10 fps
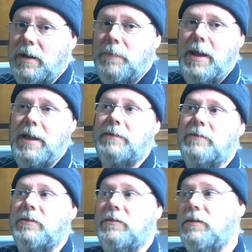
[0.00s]
the back.
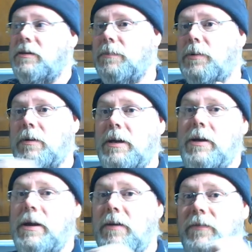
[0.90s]
So it's still going to pull
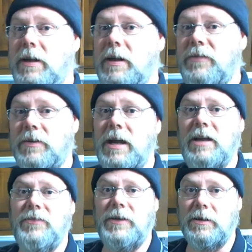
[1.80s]
air even if your
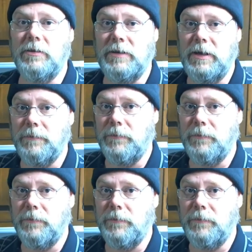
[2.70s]
case fan goes out.